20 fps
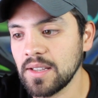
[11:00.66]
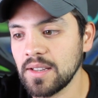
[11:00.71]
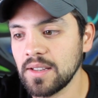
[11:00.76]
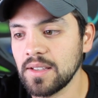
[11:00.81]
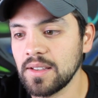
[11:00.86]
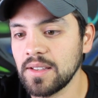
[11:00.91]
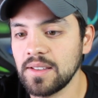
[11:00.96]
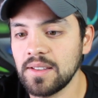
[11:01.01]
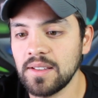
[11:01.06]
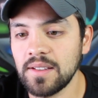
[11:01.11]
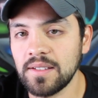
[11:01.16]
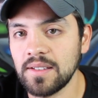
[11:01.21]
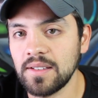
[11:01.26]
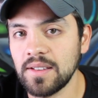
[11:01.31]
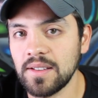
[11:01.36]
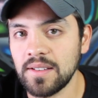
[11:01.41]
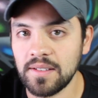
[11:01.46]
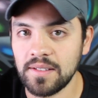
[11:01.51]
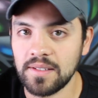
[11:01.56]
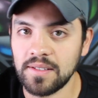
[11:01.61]
that
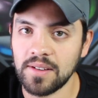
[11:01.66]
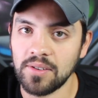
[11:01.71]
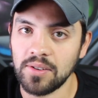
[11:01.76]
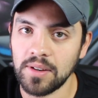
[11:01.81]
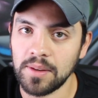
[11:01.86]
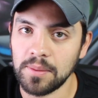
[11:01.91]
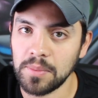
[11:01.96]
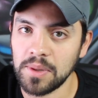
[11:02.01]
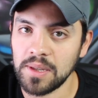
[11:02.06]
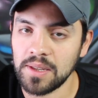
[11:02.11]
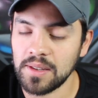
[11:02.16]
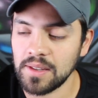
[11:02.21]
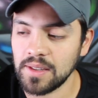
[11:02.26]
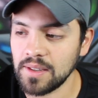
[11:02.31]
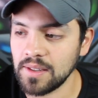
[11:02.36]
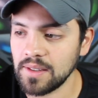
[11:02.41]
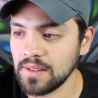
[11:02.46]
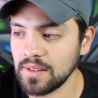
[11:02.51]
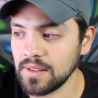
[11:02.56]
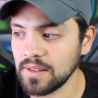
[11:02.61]
doesn't necessarily mean
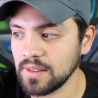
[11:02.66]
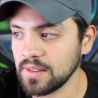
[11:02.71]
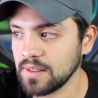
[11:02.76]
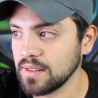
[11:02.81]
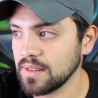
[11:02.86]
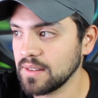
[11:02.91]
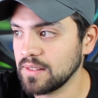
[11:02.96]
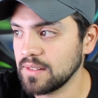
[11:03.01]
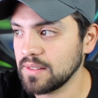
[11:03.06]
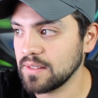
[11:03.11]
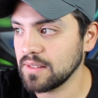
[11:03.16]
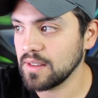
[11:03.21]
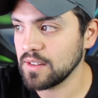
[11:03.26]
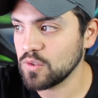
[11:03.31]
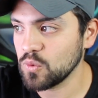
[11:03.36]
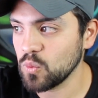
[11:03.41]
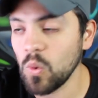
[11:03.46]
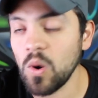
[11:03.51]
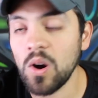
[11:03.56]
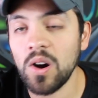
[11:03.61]
that like it's
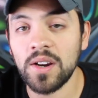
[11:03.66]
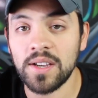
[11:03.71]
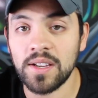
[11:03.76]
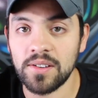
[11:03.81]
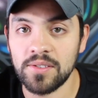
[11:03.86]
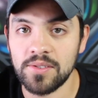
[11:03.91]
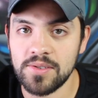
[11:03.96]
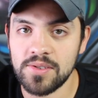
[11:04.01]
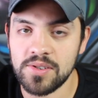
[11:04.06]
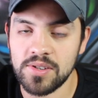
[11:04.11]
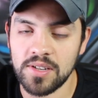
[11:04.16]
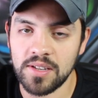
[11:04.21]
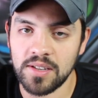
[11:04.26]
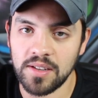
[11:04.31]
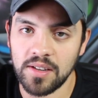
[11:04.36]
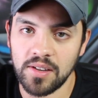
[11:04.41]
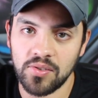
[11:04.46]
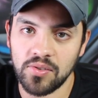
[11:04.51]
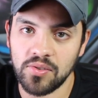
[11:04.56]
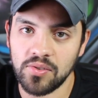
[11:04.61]
WOG
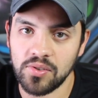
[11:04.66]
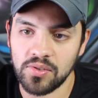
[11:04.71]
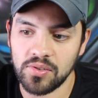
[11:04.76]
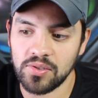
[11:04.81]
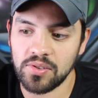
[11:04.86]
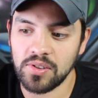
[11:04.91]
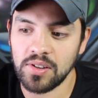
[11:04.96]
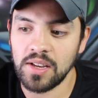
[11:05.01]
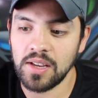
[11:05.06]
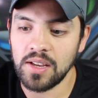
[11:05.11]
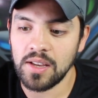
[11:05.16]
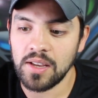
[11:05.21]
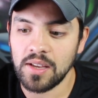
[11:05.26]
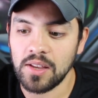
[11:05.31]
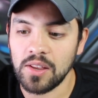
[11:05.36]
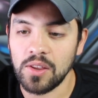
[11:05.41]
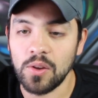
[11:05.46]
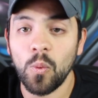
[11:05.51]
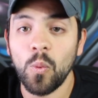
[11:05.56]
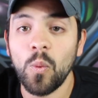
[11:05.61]
energy. It's just
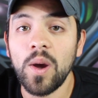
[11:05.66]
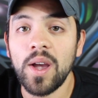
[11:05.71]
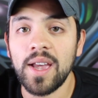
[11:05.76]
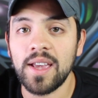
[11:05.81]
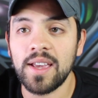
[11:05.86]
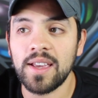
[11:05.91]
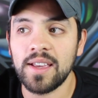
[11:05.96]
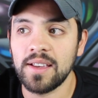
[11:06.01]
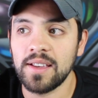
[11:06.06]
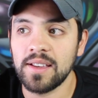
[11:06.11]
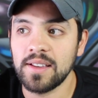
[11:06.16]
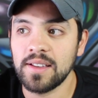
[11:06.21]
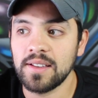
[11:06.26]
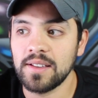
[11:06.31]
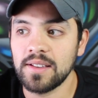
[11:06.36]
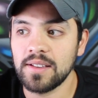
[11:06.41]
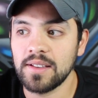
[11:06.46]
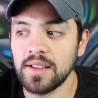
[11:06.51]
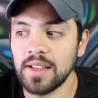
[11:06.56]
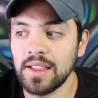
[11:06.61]
the way
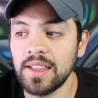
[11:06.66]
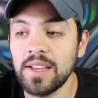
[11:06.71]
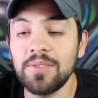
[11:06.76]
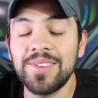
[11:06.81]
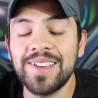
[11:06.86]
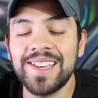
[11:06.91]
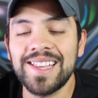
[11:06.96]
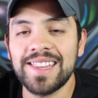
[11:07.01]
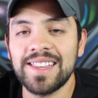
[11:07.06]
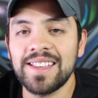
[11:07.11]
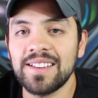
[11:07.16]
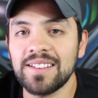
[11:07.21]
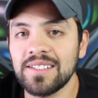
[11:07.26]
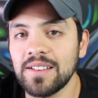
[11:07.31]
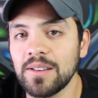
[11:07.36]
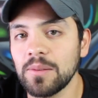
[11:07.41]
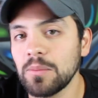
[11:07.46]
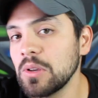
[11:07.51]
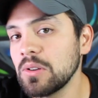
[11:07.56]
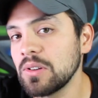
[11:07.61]
living
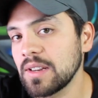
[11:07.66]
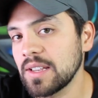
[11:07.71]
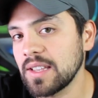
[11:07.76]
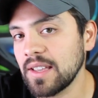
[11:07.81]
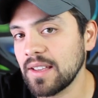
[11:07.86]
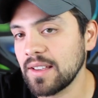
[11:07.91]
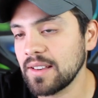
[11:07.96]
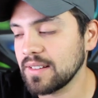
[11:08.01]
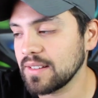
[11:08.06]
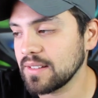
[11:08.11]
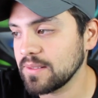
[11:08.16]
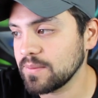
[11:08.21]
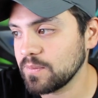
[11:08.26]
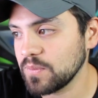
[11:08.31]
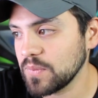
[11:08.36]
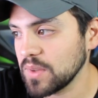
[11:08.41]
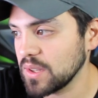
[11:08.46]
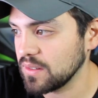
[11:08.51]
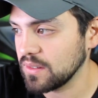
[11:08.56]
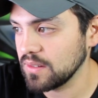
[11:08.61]
things communicate.
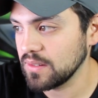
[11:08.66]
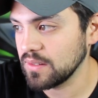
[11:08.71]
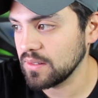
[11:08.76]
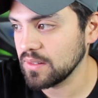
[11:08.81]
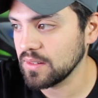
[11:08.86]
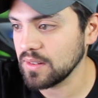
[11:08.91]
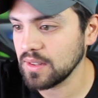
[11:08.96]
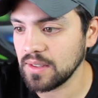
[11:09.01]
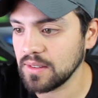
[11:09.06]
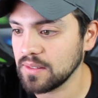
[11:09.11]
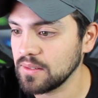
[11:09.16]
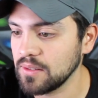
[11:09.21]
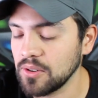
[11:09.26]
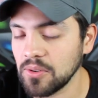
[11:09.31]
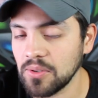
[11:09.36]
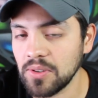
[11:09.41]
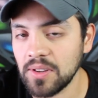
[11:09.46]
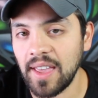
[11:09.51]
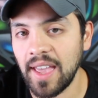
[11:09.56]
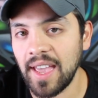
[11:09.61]
It's like, you
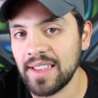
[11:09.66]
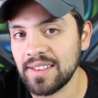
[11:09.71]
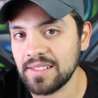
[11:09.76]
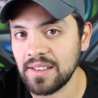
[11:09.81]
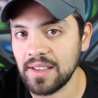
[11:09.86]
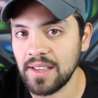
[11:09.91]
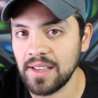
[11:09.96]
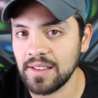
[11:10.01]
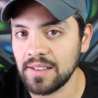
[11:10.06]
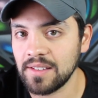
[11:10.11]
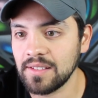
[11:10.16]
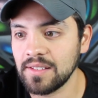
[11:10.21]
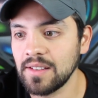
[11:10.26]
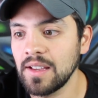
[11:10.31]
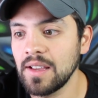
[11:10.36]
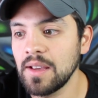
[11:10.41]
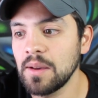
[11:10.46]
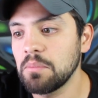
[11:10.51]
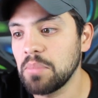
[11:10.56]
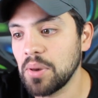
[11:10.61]
know, cats hiss,
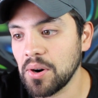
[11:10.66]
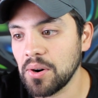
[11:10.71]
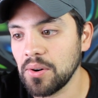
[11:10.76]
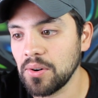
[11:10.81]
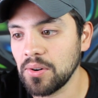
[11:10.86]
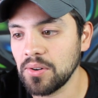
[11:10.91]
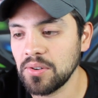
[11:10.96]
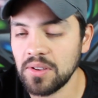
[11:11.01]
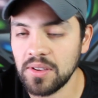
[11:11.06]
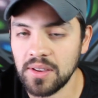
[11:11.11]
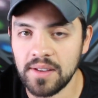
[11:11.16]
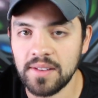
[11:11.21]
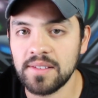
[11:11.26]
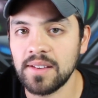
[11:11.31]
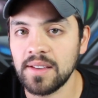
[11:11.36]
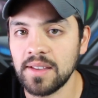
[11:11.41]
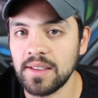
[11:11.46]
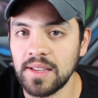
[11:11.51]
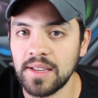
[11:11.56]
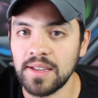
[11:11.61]
purr, things
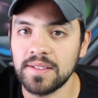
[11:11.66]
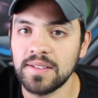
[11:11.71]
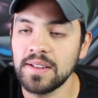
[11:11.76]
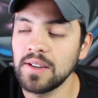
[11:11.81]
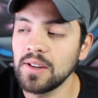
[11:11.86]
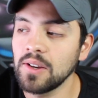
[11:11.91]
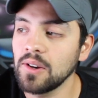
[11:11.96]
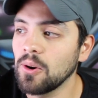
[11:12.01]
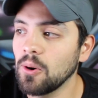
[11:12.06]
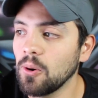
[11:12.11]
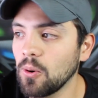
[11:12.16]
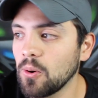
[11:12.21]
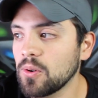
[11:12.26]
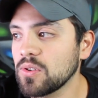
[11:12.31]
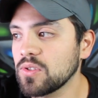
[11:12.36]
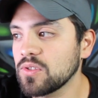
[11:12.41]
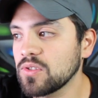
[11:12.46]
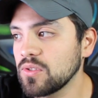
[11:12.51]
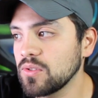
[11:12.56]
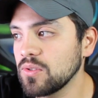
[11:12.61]
like that.
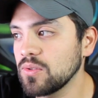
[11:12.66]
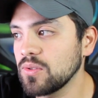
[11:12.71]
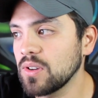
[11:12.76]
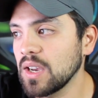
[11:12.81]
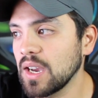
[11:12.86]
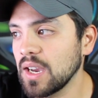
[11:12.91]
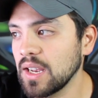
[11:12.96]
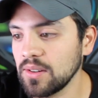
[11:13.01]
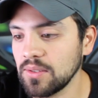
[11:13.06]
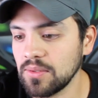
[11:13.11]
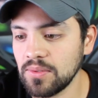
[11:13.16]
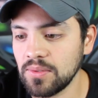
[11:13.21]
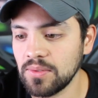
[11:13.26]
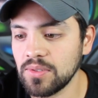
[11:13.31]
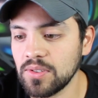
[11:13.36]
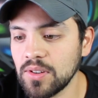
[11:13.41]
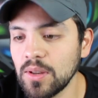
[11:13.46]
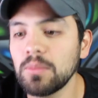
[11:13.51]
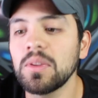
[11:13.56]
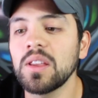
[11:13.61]
Orcs do kind of
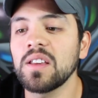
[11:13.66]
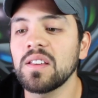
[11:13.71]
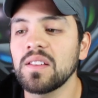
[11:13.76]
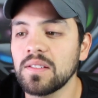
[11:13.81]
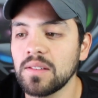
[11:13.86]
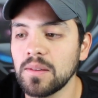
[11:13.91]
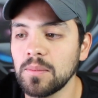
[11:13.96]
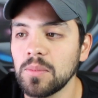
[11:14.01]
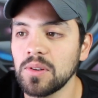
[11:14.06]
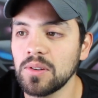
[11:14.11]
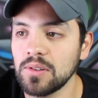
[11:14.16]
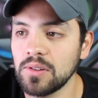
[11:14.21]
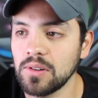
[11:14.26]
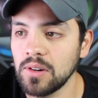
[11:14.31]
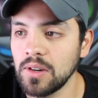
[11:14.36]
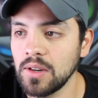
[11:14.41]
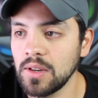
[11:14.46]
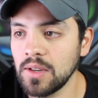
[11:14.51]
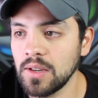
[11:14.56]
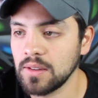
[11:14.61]
something
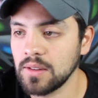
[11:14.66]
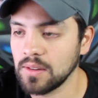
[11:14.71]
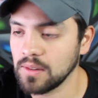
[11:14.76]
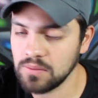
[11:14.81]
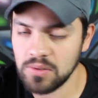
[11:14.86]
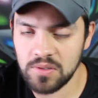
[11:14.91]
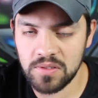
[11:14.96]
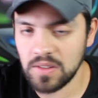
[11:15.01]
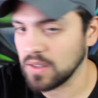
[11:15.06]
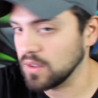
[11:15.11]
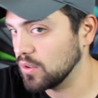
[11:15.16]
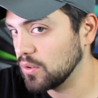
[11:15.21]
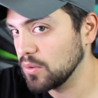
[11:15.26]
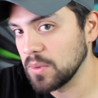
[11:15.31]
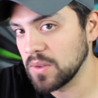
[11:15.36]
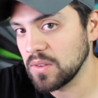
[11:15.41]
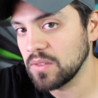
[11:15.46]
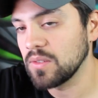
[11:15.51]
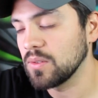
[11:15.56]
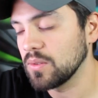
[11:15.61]
similar, just like
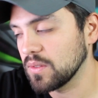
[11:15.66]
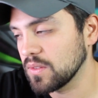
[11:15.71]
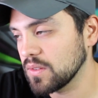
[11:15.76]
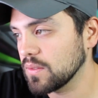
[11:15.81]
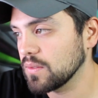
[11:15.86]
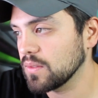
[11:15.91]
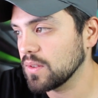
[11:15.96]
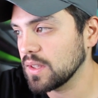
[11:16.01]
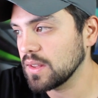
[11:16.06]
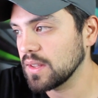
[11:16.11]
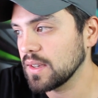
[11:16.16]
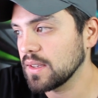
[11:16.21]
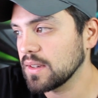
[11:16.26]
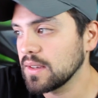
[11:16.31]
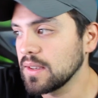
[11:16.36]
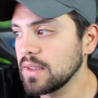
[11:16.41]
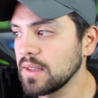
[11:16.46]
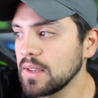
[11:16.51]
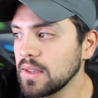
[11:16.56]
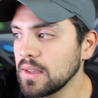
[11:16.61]
humans do and stuff like that.